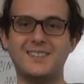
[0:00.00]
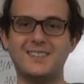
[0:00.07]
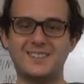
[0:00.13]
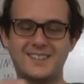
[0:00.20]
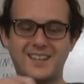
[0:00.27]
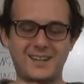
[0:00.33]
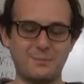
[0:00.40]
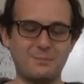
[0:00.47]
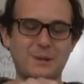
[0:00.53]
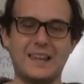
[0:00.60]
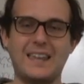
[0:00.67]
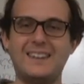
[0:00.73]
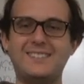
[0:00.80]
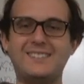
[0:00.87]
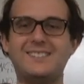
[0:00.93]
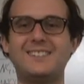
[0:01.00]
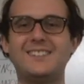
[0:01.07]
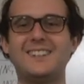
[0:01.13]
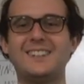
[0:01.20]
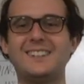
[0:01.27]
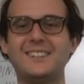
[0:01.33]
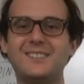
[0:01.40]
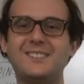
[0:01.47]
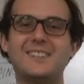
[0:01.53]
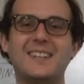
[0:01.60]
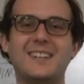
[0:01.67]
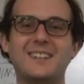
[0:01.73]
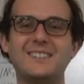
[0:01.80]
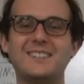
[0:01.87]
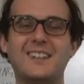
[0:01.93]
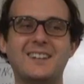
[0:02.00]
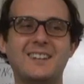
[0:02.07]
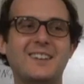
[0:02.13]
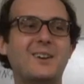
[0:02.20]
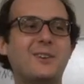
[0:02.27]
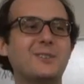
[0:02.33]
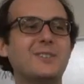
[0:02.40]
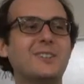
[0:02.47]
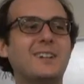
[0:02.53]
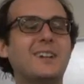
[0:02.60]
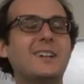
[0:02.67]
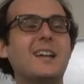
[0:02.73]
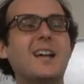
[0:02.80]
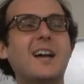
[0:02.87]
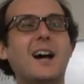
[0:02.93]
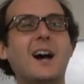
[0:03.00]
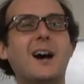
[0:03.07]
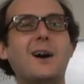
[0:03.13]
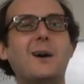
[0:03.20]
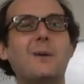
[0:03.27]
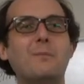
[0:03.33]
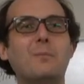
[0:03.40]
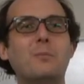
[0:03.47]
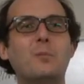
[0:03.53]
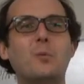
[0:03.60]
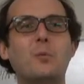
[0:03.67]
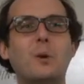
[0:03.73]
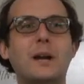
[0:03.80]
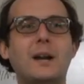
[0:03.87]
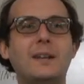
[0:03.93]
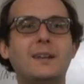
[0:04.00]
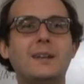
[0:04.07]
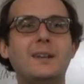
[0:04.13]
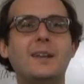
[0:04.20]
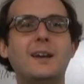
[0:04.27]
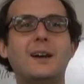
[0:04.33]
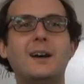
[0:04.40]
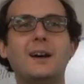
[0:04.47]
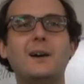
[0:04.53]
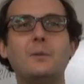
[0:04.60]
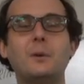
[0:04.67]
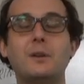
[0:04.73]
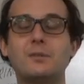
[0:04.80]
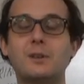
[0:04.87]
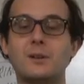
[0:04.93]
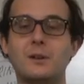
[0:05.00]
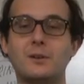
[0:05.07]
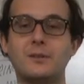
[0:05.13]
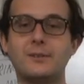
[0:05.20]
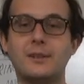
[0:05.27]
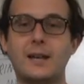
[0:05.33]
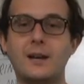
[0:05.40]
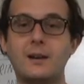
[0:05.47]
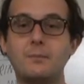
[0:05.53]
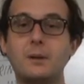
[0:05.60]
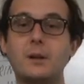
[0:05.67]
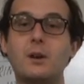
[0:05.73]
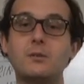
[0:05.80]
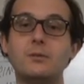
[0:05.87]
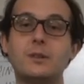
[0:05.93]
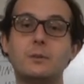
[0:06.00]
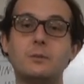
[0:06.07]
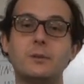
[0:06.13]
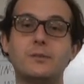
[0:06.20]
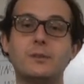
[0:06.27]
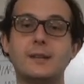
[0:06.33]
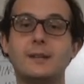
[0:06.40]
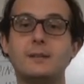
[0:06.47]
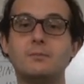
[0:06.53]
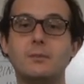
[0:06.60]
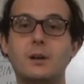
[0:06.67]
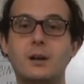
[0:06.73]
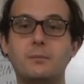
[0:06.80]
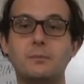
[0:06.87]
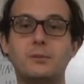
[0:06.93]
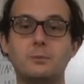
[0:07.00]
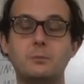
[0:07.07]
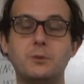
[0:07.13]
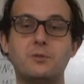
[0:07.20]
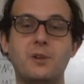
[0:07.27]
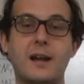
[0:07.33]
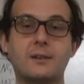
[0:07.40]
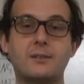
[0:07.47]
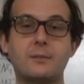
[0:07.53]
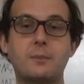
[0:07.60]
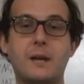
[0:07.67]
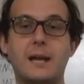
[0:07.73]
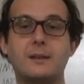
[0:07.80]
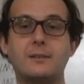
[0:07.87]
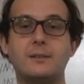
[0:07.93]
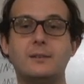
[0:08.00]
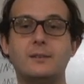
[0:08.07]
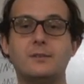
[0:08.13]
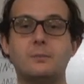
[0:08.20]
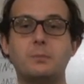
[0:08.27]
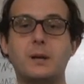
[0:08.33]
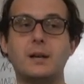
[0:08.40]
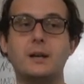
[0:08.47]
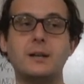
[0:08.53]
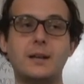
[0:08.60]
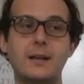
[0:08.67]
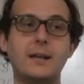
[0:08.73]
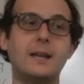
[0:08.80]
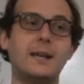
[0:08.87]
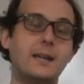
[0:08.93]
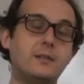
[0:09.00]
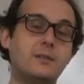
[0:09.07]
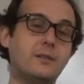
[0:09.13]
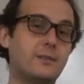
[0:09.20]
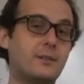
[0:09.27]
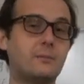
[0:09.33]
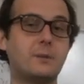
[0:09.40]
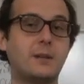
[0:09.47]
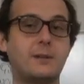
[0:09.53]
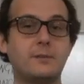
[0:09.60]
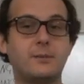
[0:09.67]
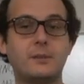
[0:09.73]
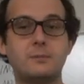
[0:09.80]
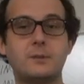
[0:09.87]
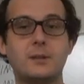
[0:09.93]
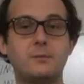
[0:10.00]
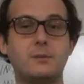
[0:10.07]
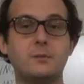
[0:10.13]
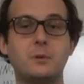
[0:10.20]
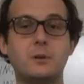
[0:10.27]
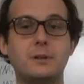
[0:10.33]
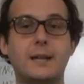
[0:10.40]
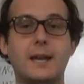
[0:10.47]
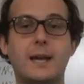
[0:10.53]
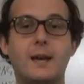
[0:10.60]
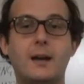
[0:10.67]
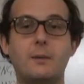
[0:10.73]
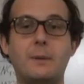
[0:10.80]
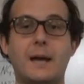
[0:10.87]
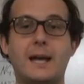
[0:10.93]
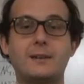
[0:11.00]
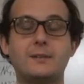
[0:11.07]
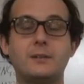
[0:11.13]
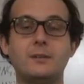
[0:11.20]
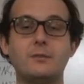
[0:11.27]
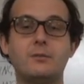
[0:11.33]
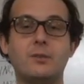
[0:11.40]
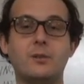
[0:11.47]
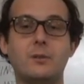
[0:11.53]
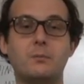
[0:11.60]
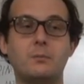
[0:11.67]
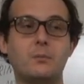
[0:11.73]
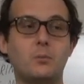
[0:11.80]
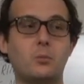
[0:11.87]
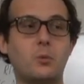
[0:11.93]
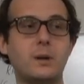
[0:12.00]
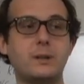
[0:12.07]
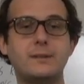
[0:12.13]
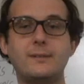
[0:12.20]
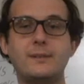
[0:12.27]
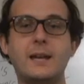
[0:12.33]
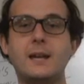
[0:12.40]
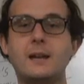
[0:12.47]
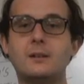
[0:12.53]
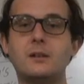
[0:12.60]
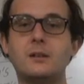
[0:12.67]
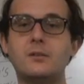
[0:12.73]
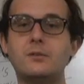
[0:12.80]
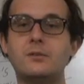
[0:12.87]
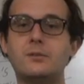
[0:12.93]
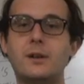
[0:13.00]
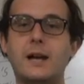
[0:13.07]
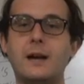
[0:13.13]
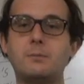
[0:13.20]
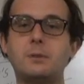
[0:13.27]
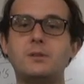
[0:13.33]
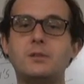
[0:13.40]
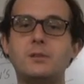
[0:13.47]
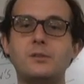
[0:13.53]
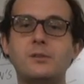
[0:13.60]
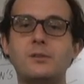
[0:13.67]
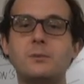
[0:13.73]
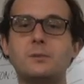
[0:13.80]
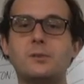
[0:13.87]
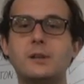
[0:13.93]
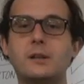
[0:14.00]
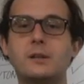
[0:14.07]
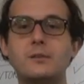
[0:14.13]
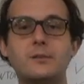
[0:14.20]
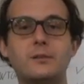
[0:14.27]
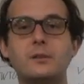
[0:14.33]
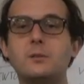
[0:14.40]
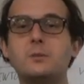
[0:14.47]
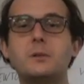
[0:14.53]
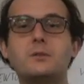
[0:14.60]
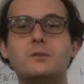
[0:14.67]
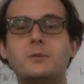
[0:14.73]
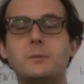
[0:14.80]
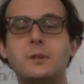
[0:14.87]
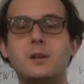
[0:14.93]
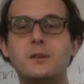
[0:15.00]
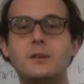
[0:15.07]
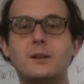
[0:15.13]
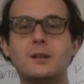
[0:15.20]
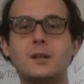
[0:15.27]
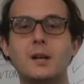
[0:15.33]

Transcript: kind of place. You'll see it, the holder, when I've got it all set up, and hopefully we'll see some diffraction patterns. But it just sometimes you won't get a pattern from one set of apertures or obstacles, and you will from another,